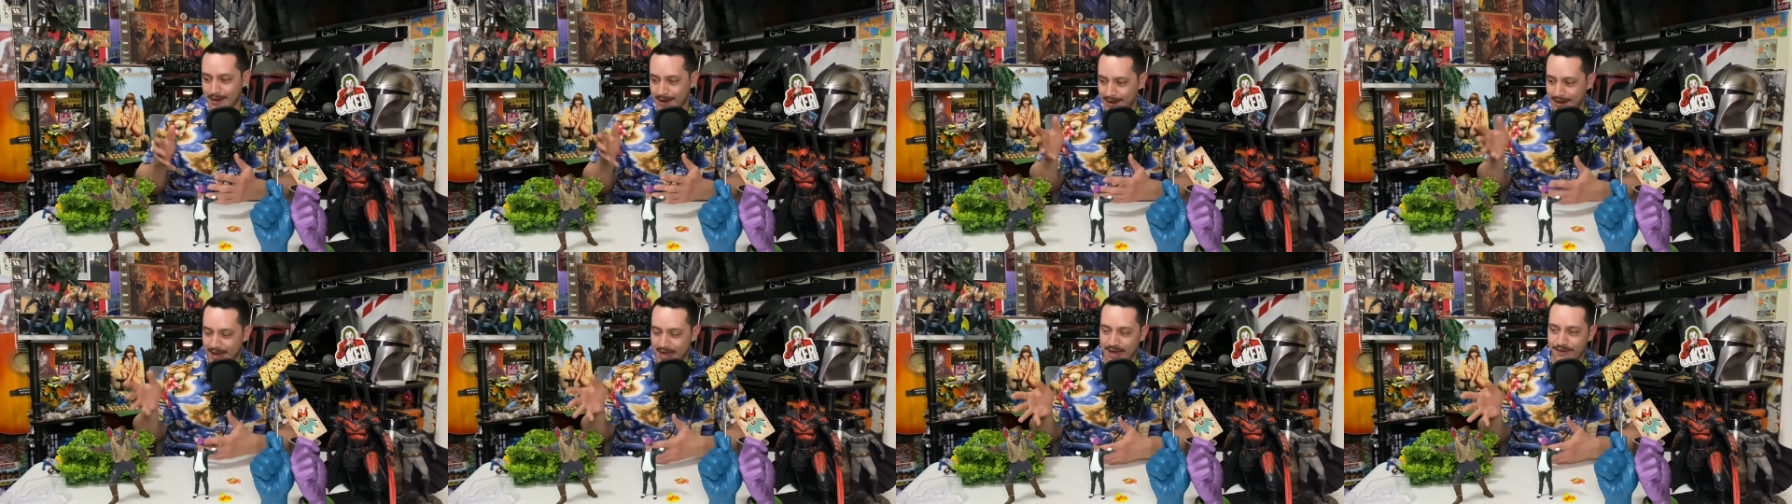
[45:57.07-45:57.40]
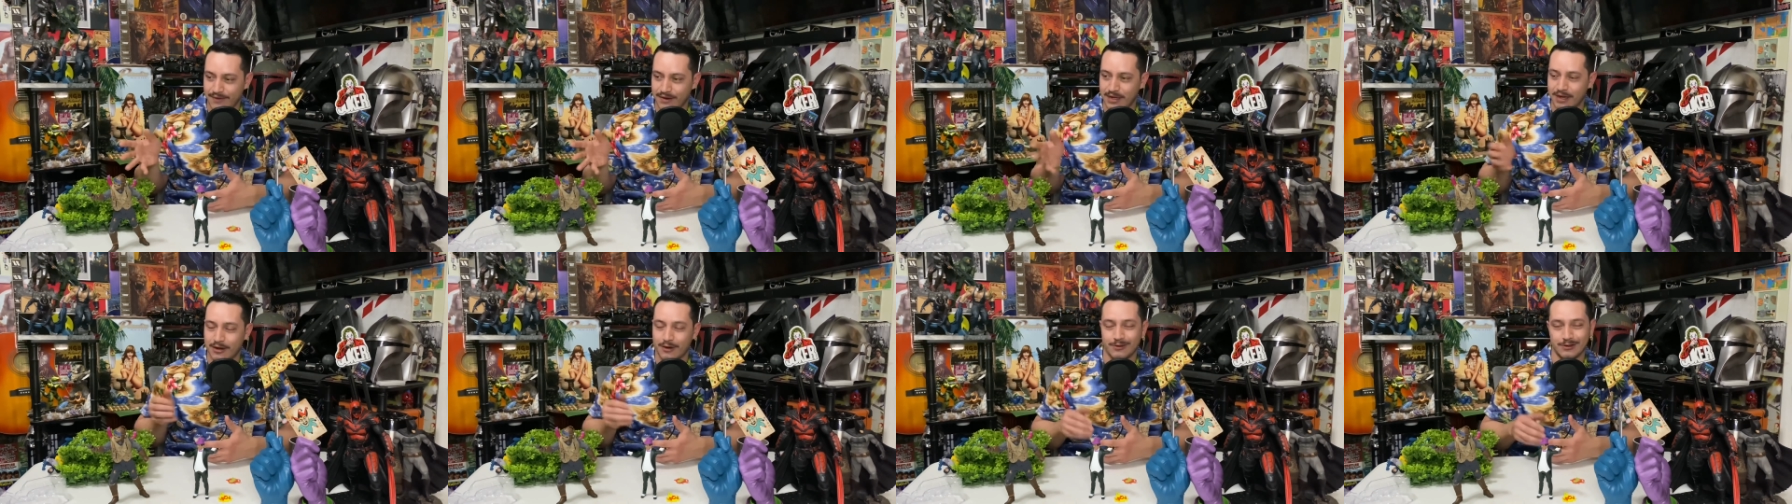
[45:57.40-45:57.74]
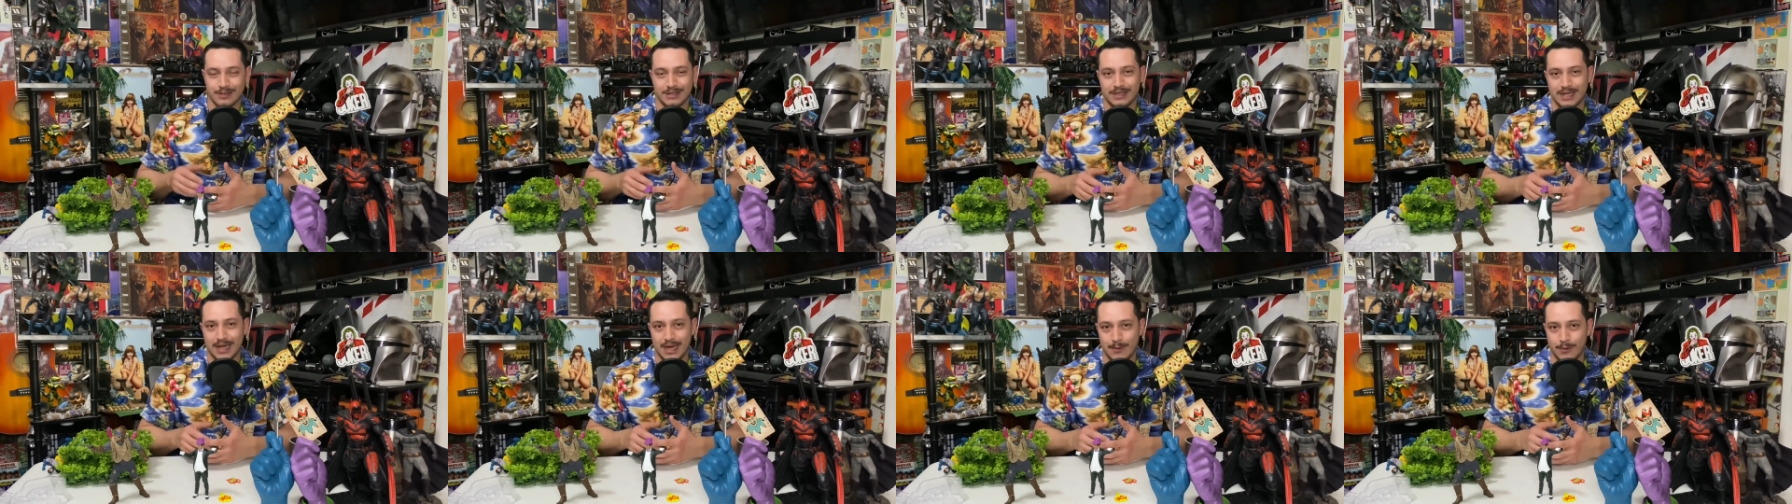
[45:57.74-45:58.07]
and have it here on
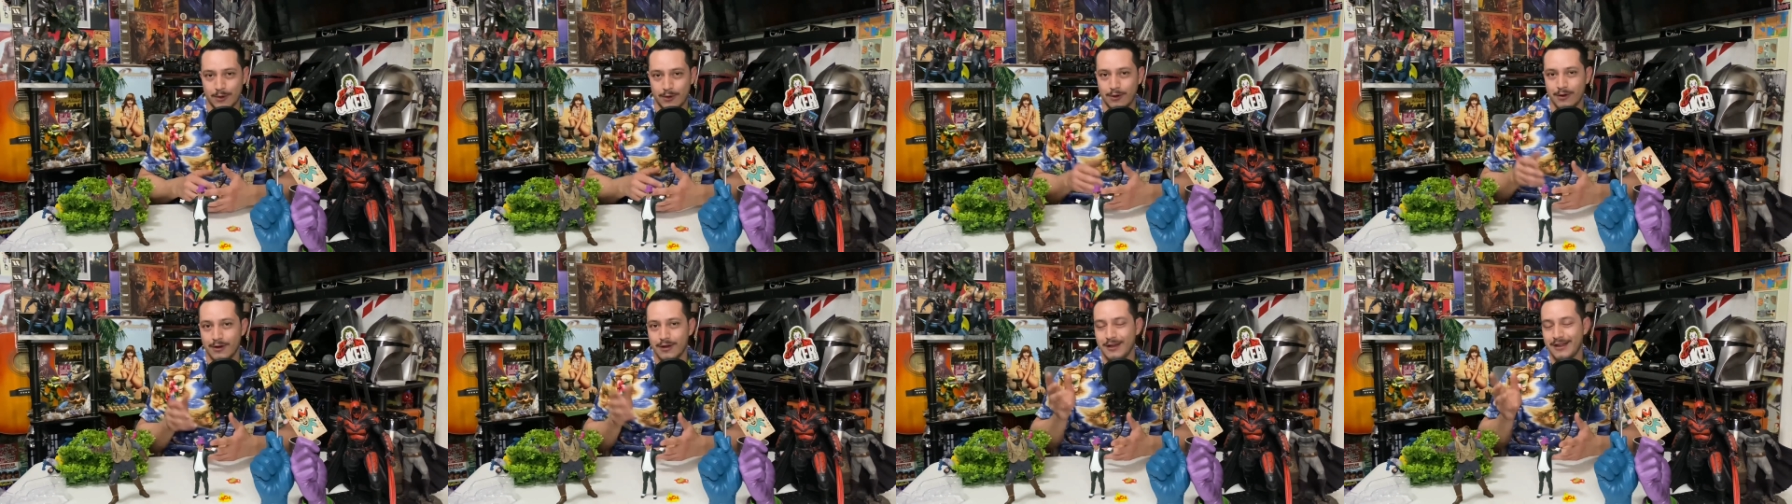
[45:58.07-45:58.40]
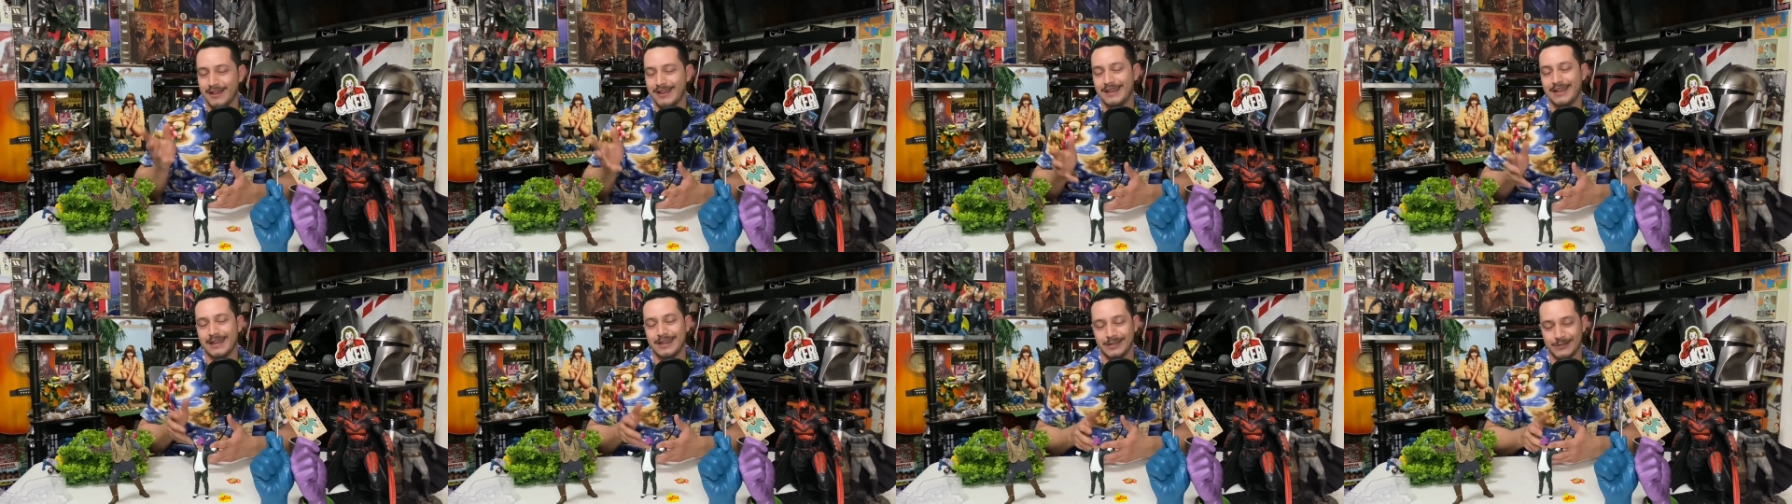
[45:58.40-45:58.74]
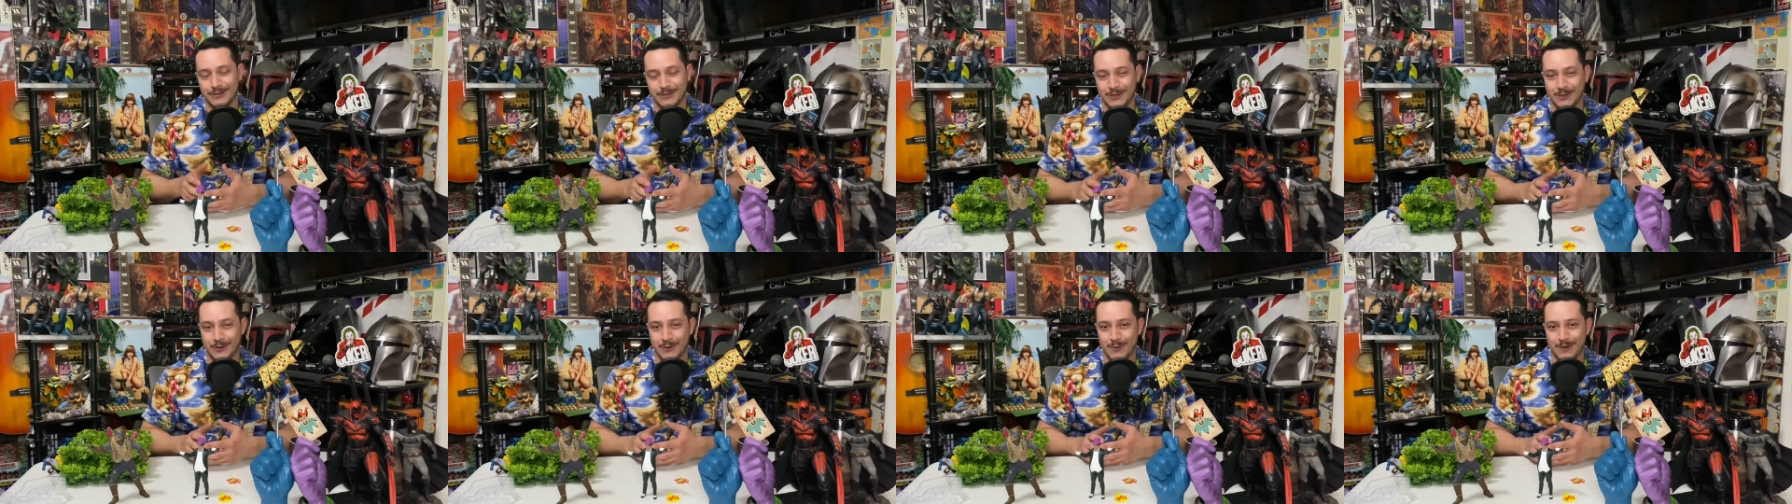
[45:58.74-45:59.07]
the table in
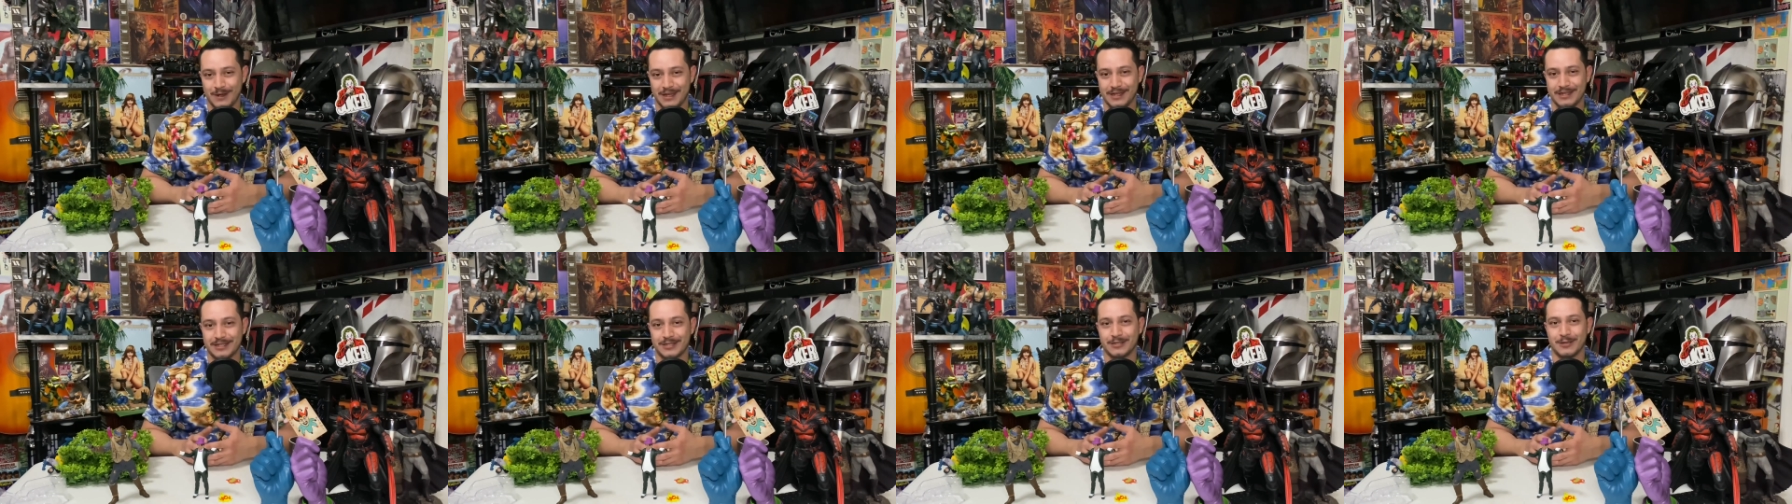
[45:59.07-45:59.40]
two weeks.